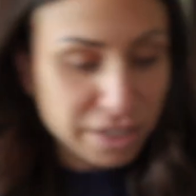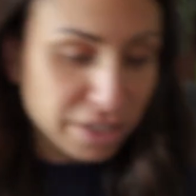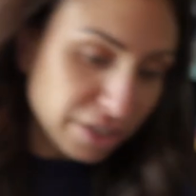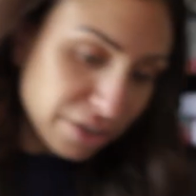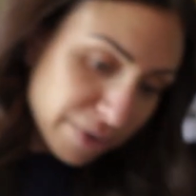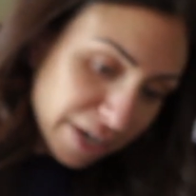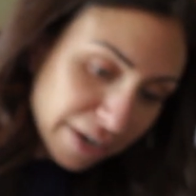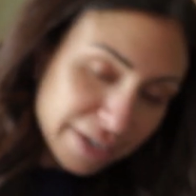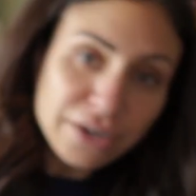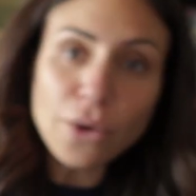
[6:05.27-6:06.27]
You know what? I'm
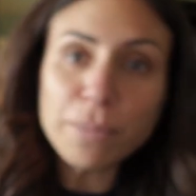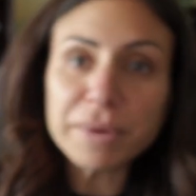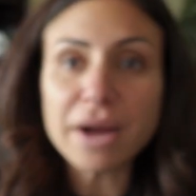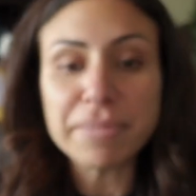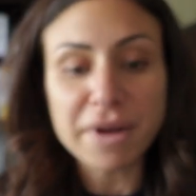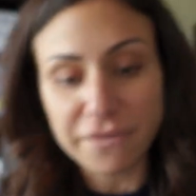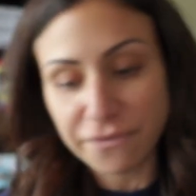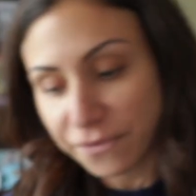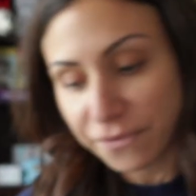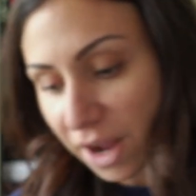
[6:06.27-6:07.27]
going to open up
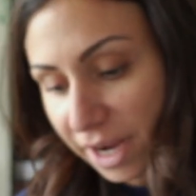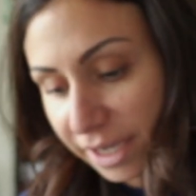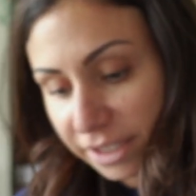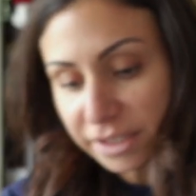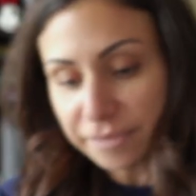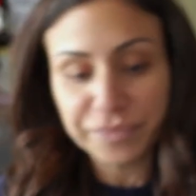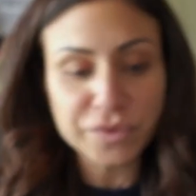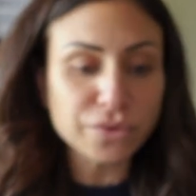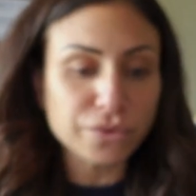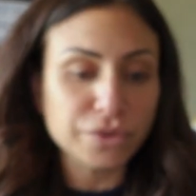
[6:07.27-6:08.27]
a flyer.
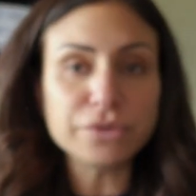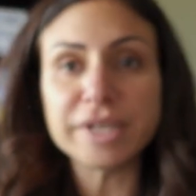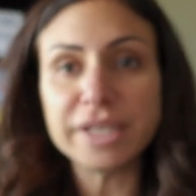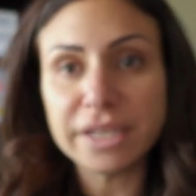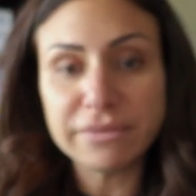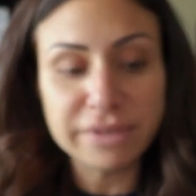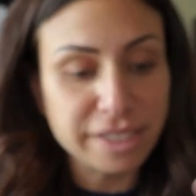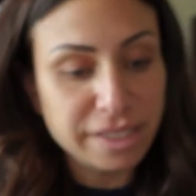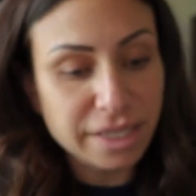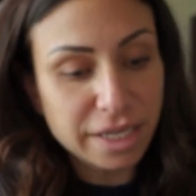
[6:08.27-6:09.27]
Oh, you know what? You can't really
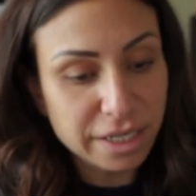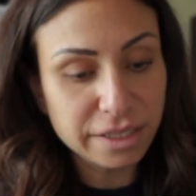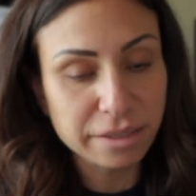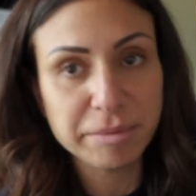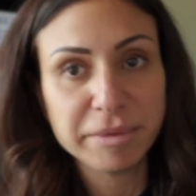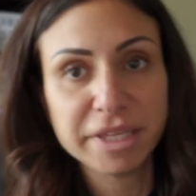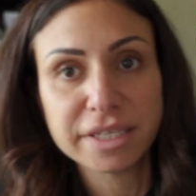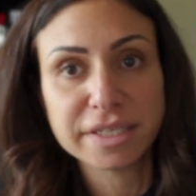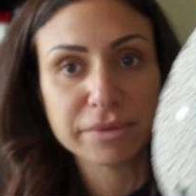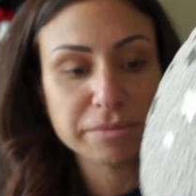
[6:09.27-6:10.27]
see that, right? Eh? Let me make
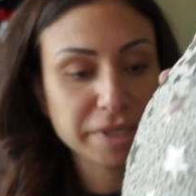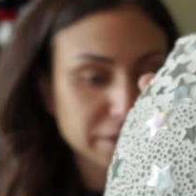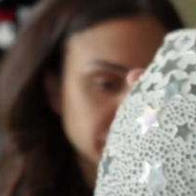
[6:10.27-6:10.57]
this one bigger.